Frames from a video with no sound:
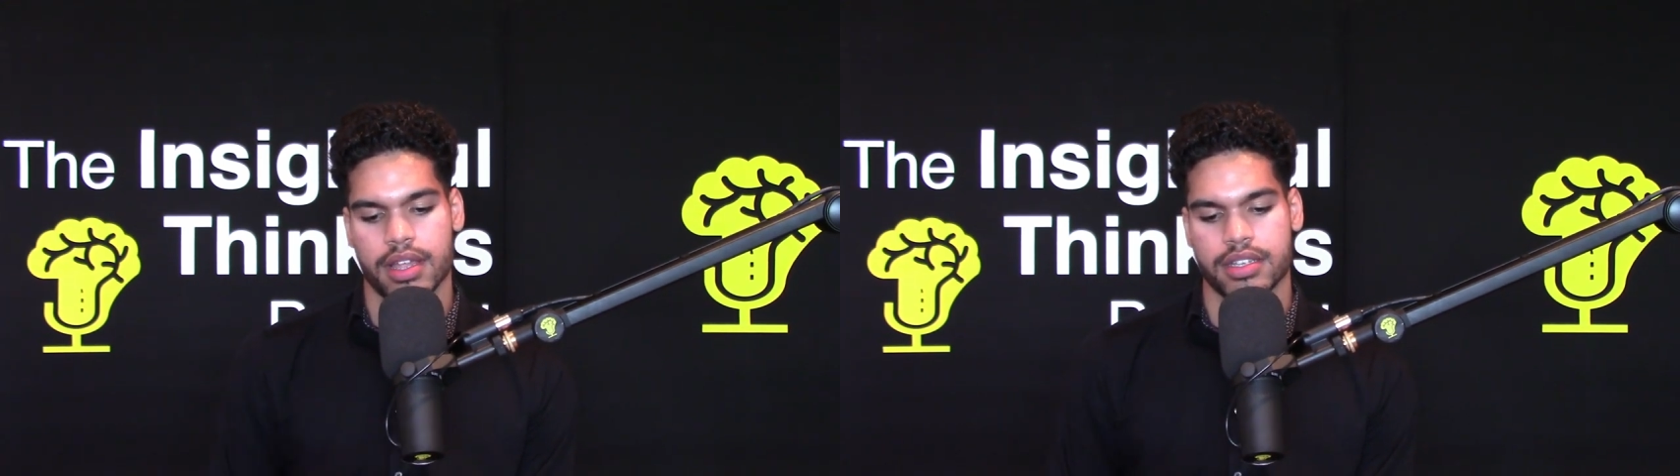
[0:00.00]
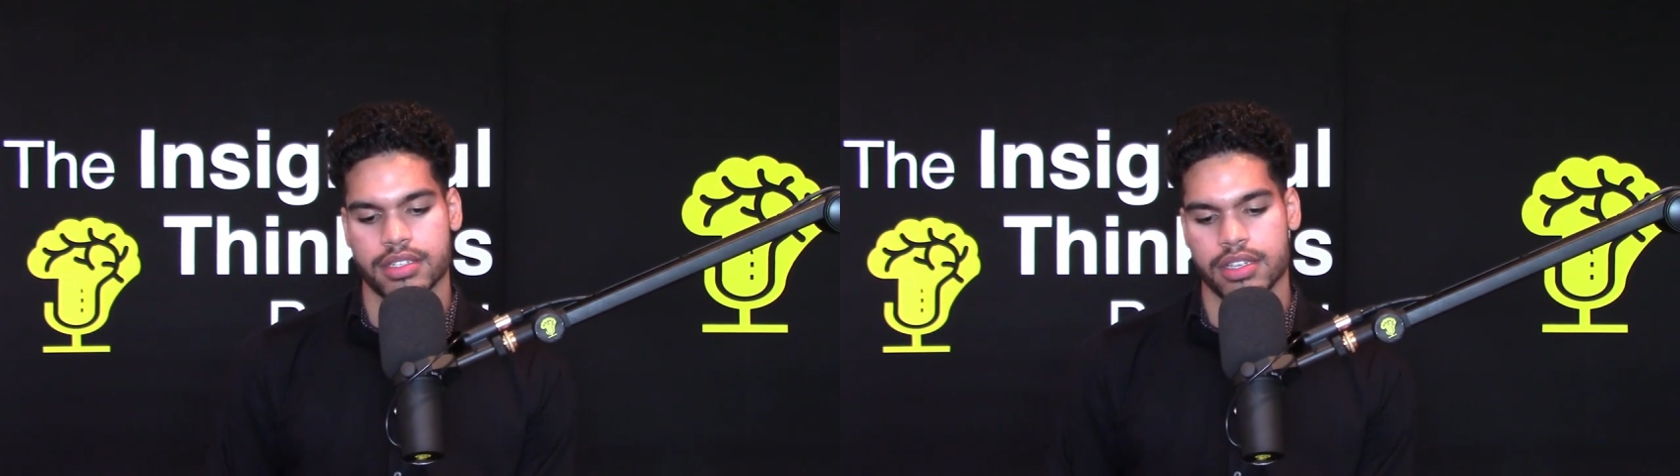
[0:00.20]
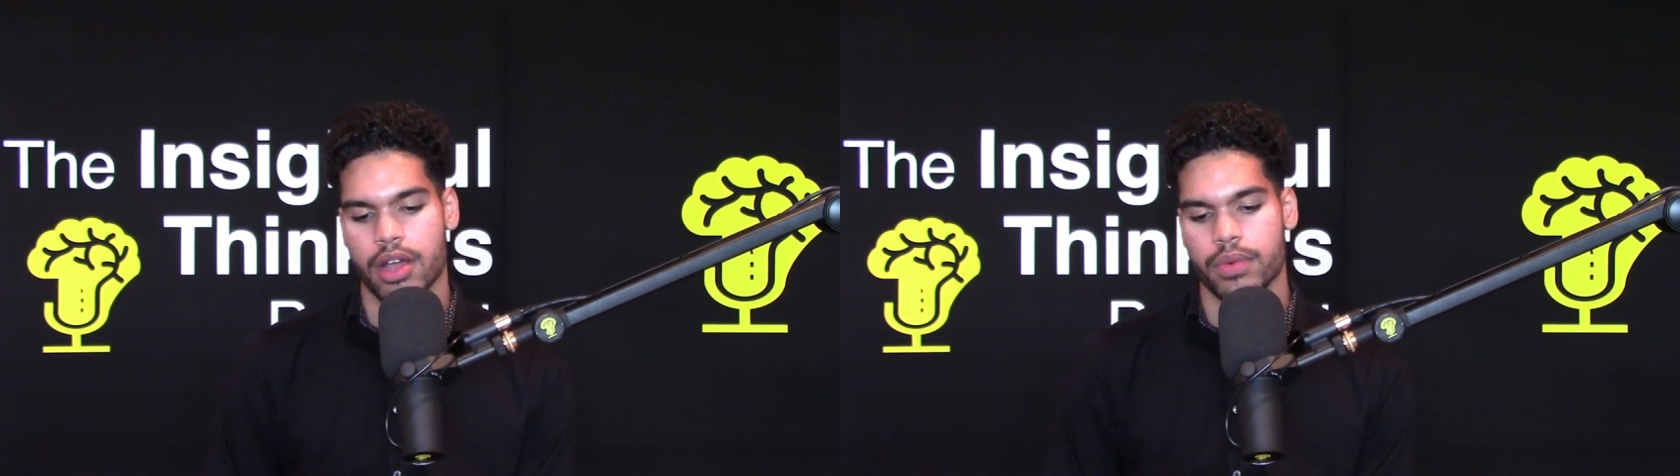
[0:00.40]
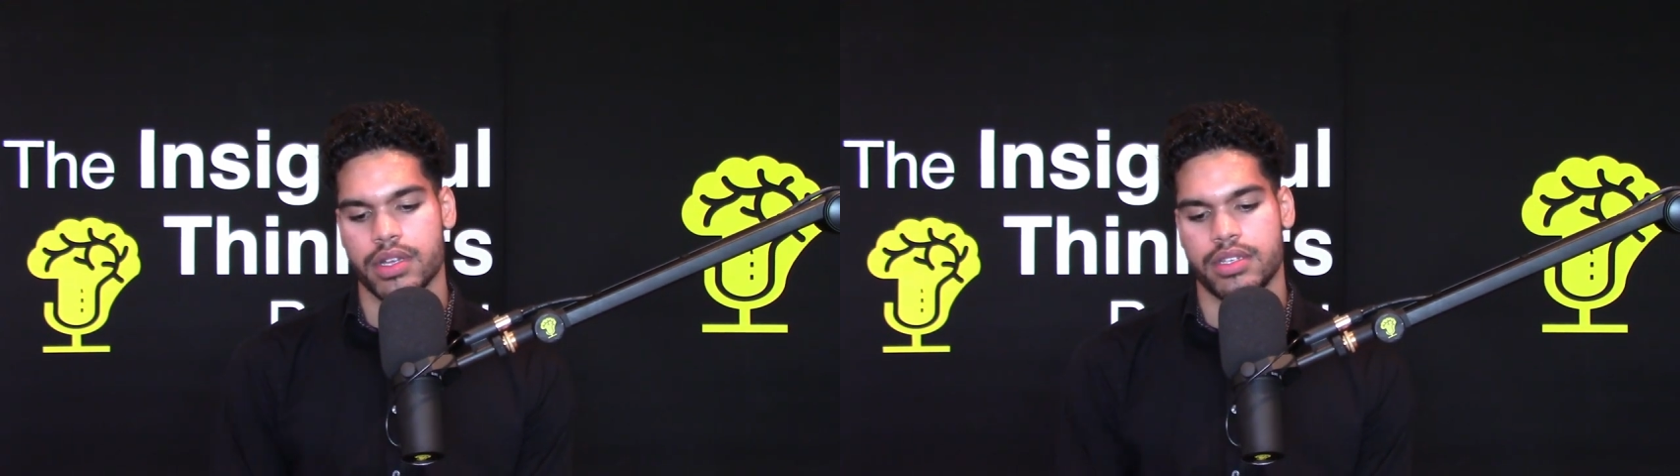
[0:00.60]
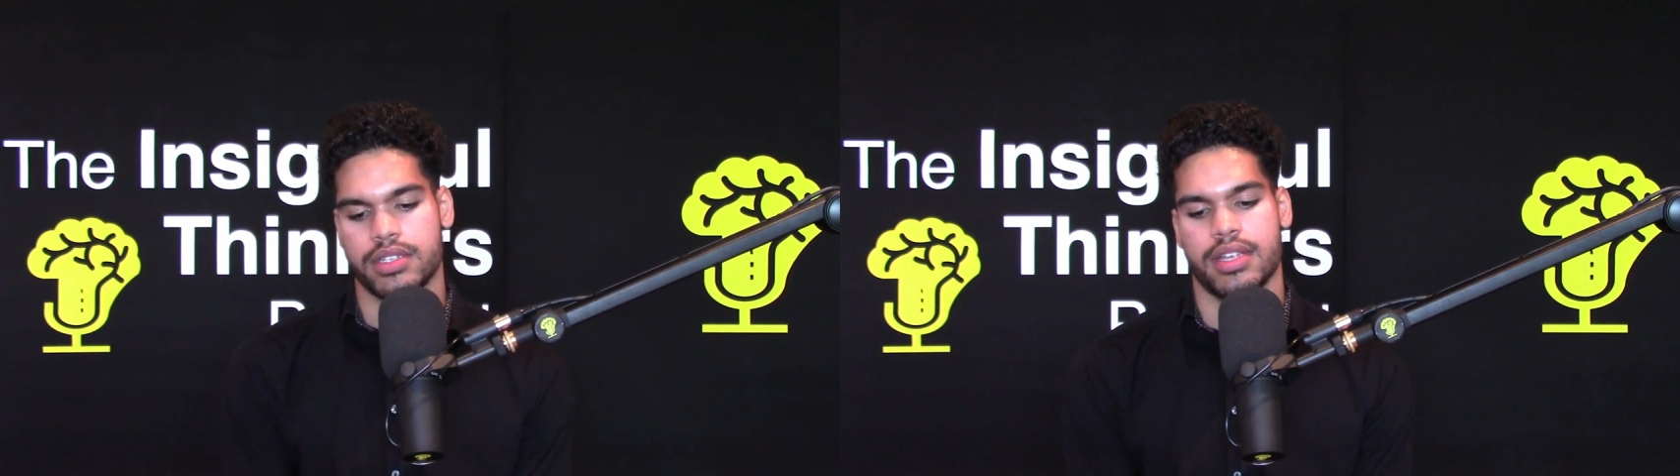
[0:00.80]
does not
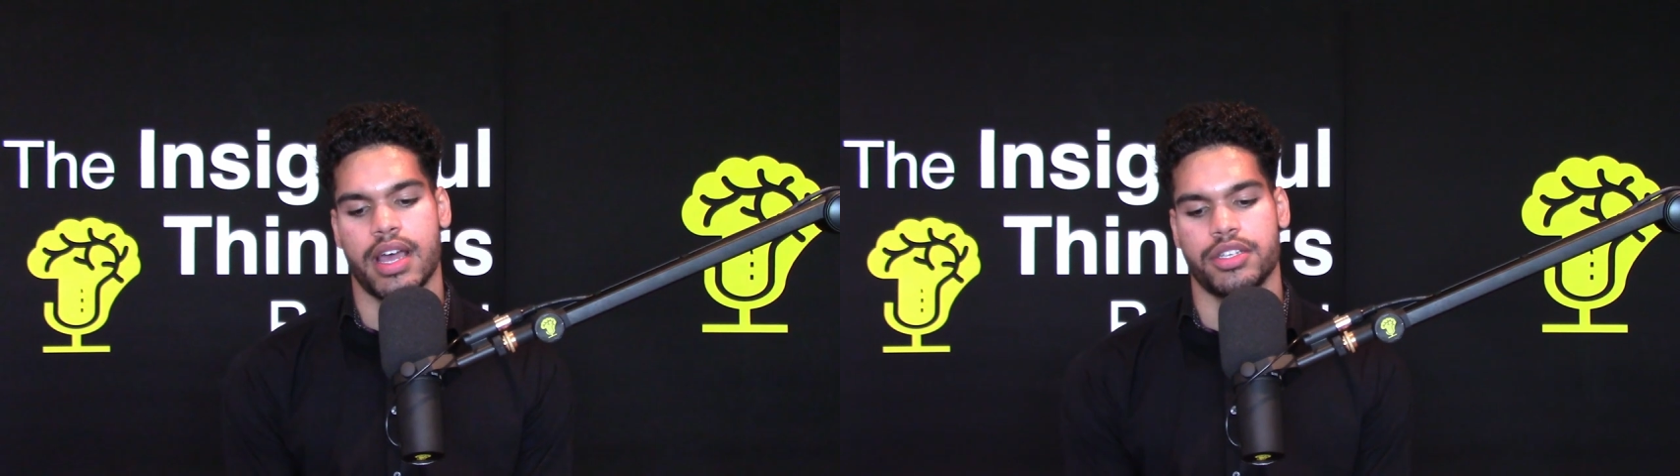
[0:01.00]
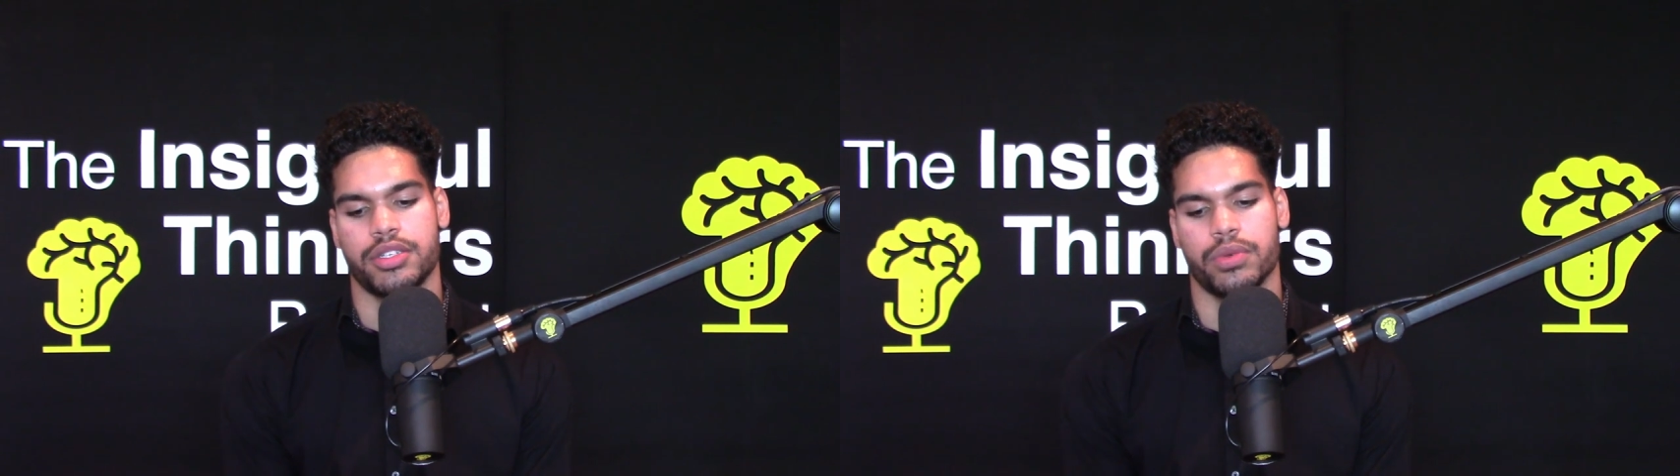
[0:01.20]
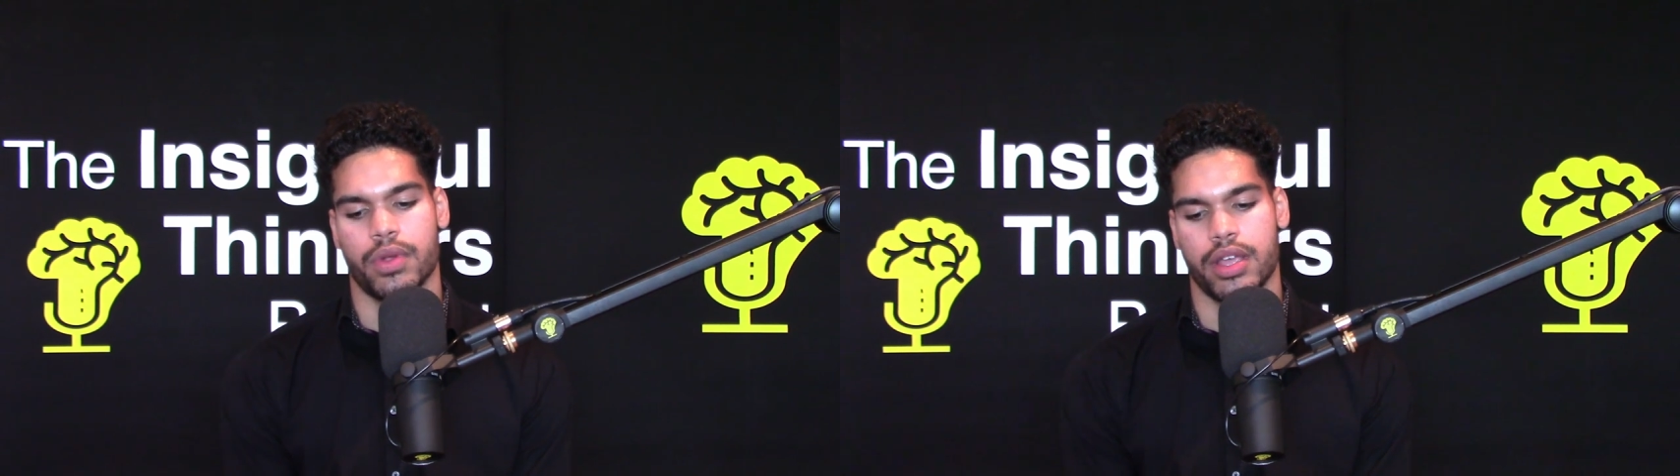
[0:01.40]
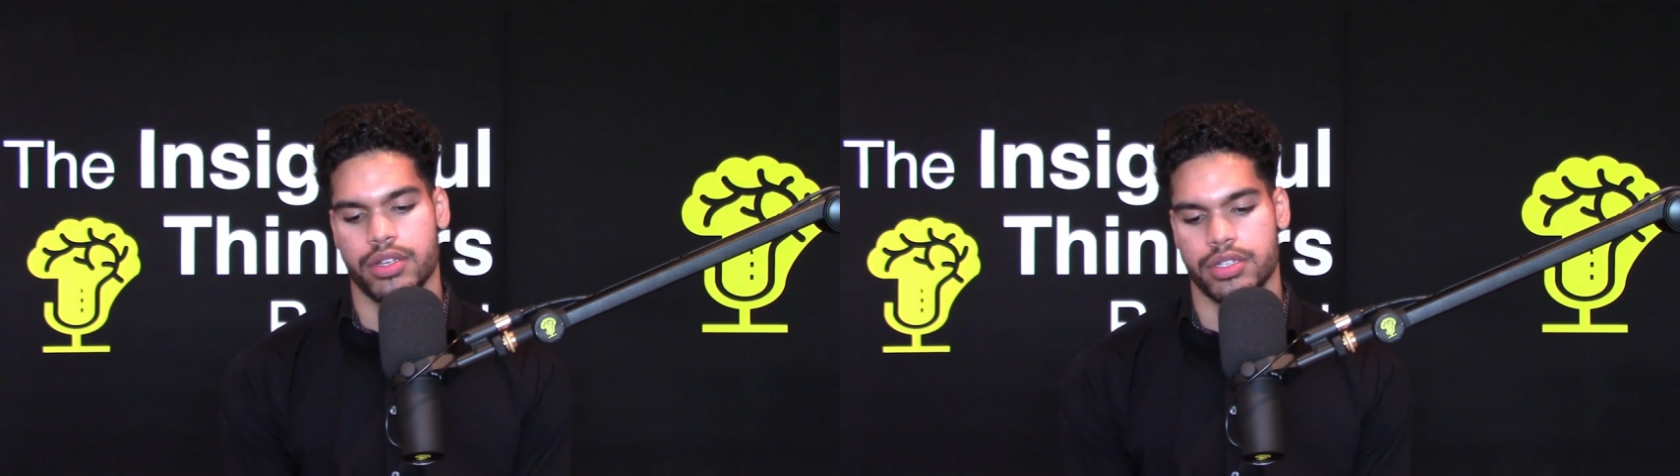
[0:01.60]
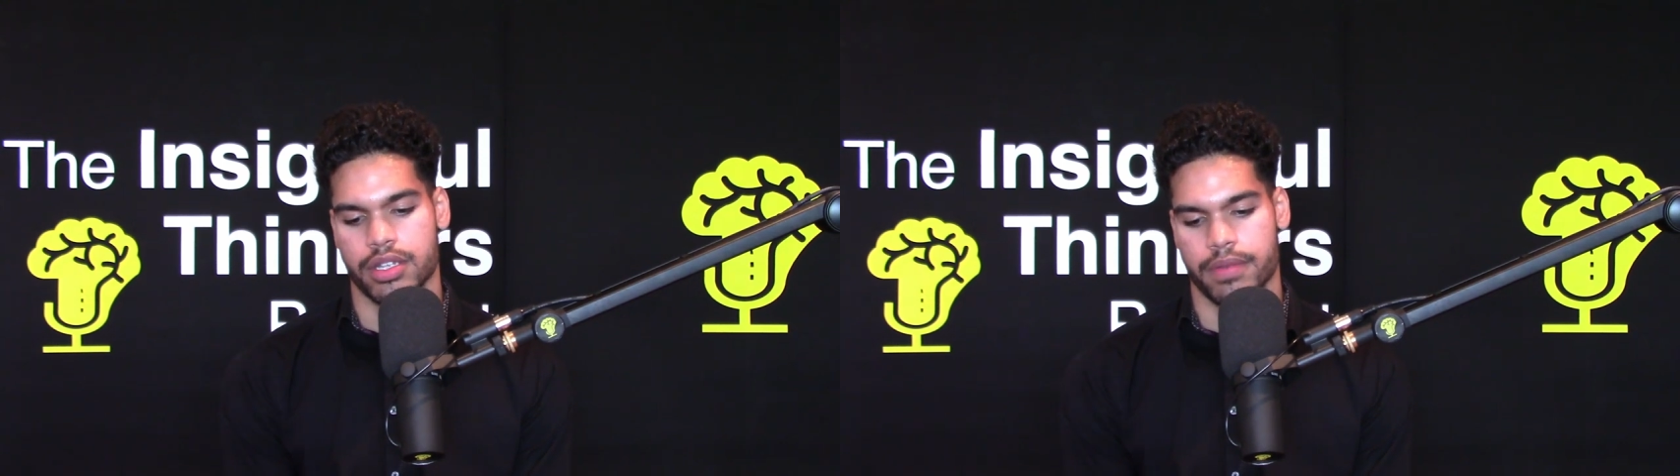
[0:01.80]
reach
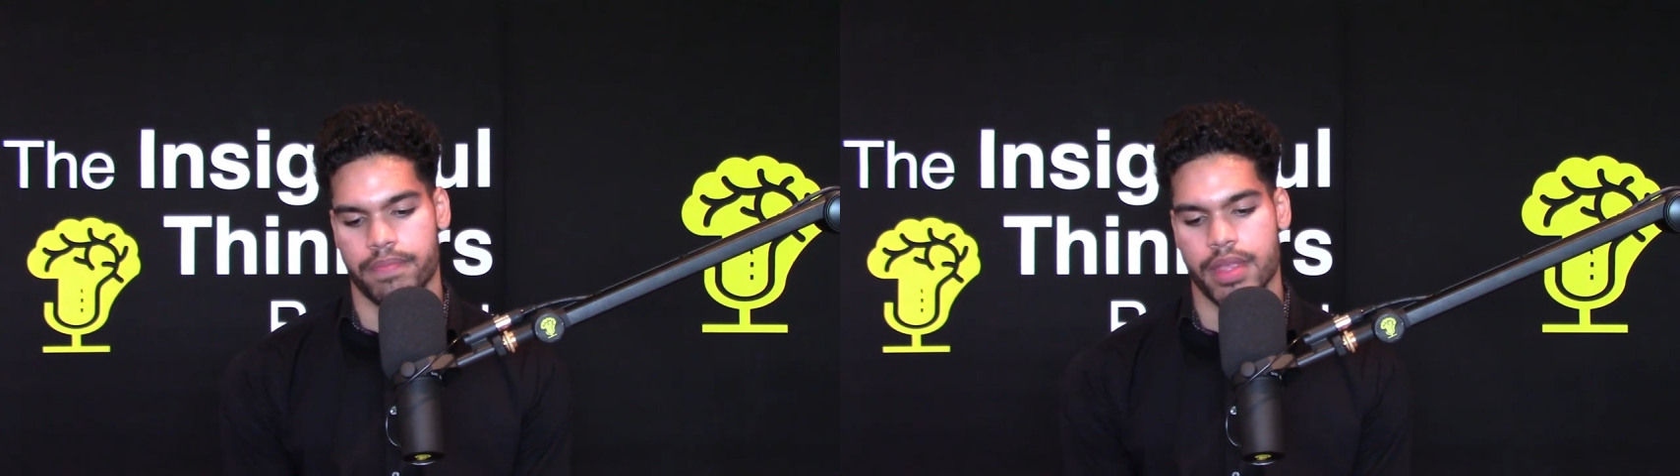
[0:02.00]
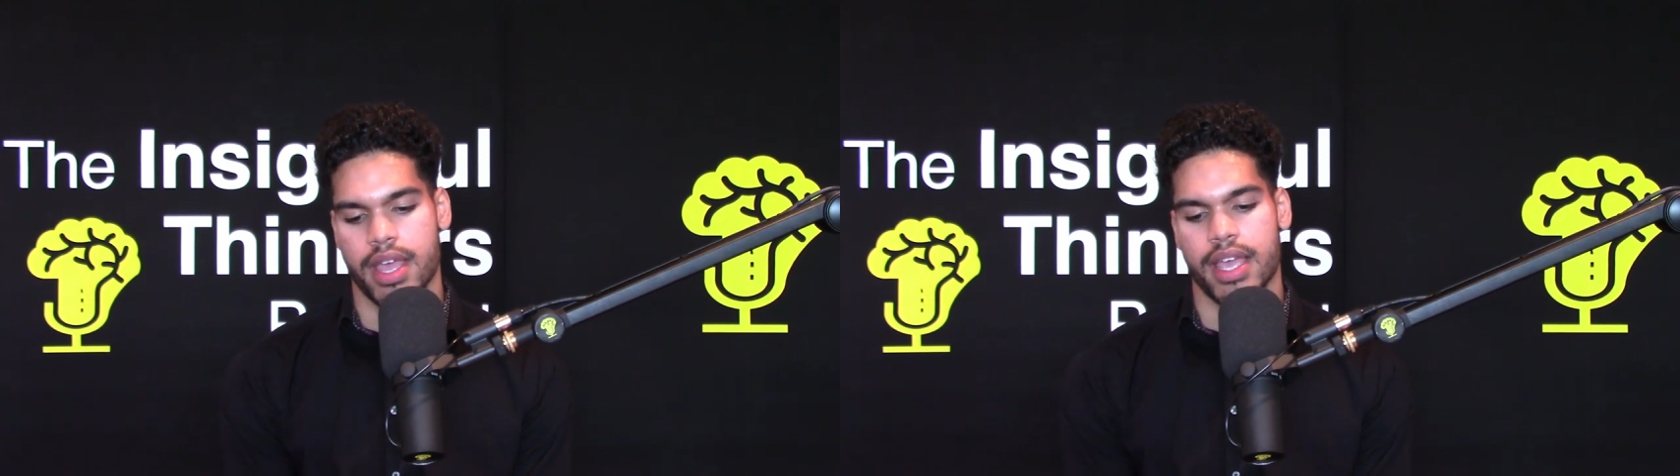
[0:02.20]
saturation